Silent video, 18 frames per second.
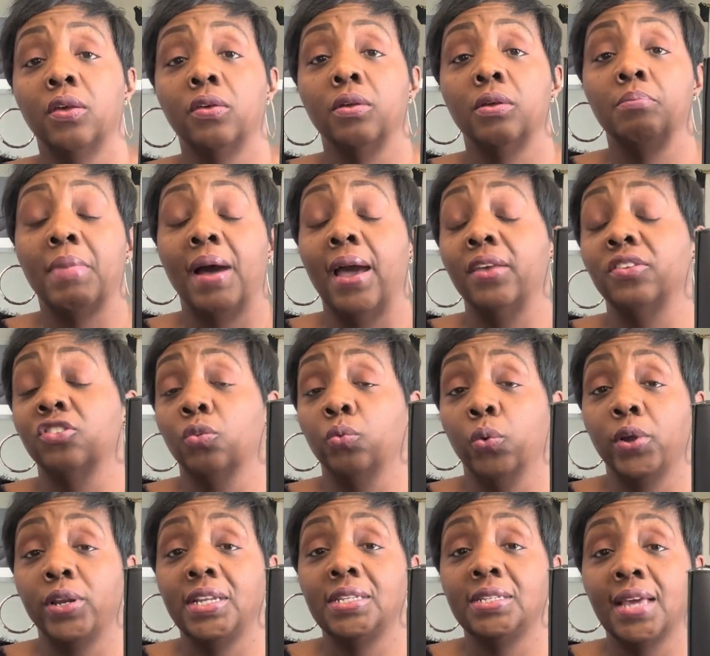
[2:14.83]
my
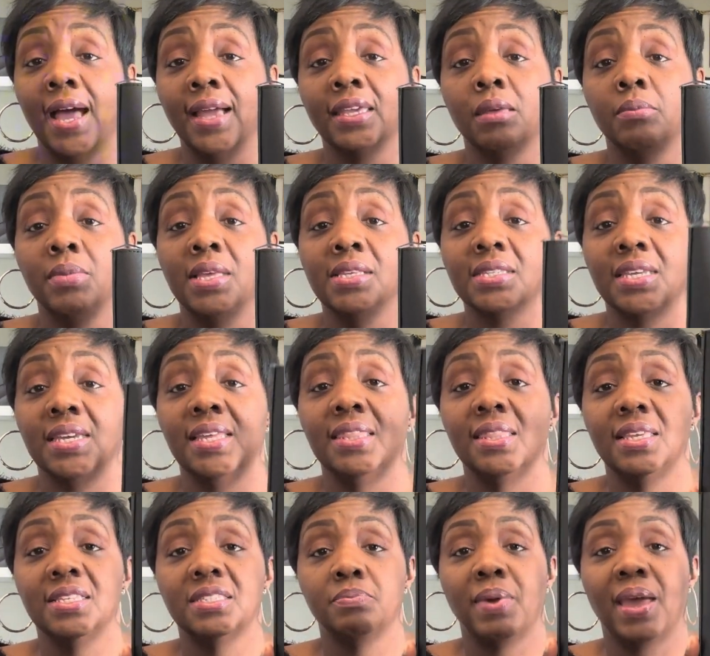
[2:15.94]
sorority documents in
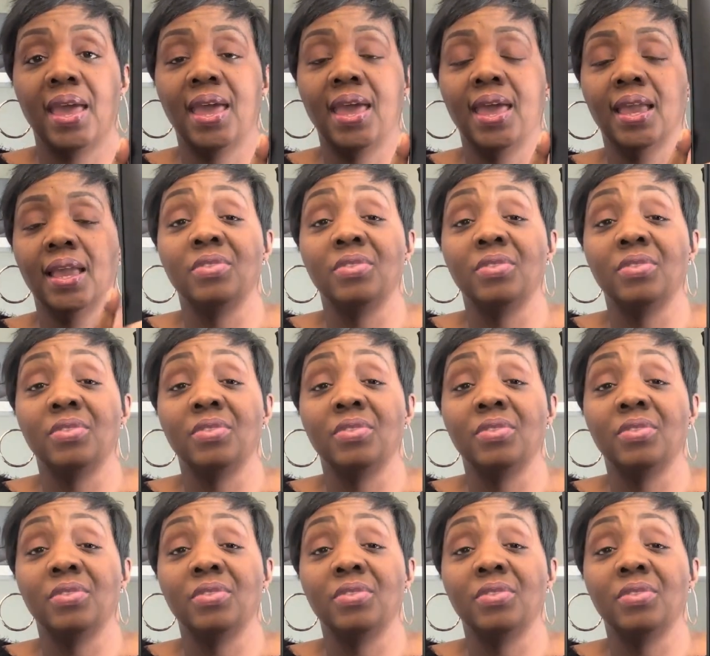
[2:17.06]
this bag.